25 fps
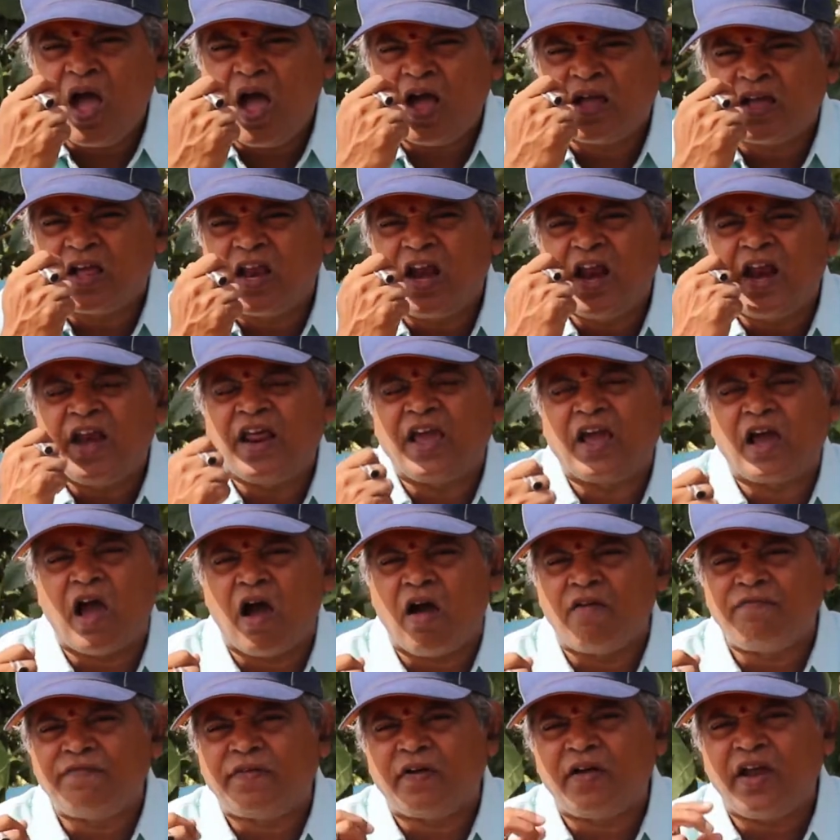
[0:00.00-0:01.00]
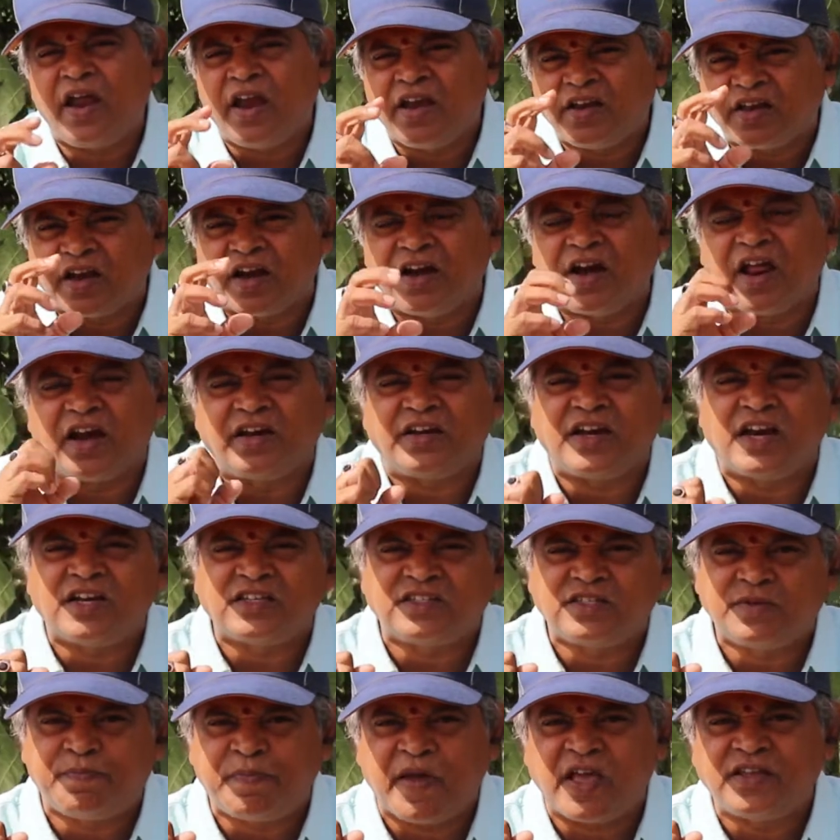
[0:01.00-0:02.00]
cleaning of interdental
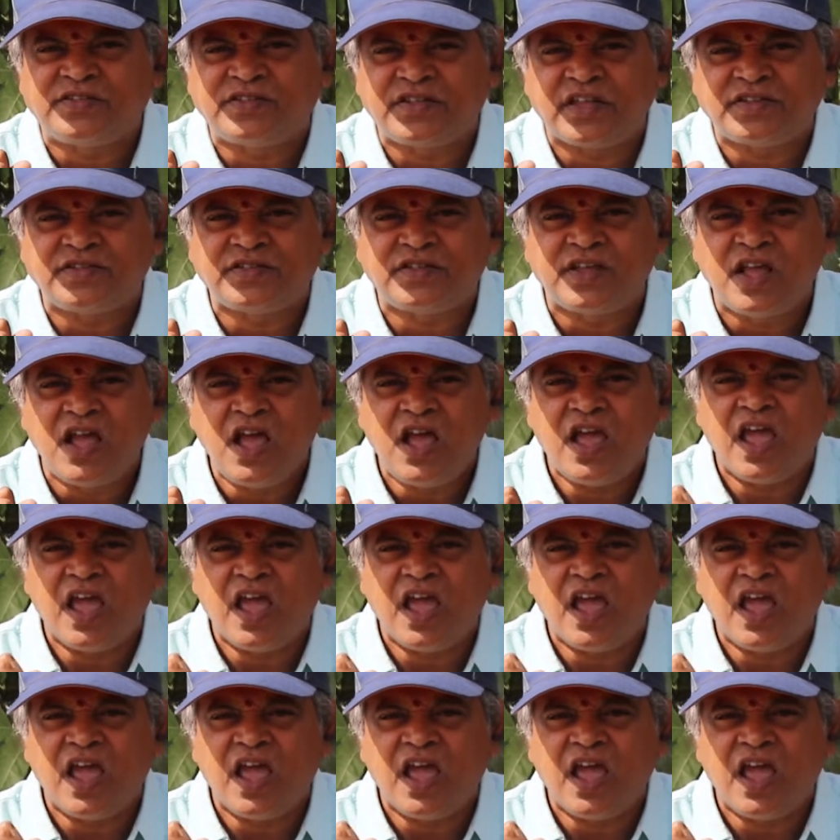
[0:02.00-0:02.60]
spaces,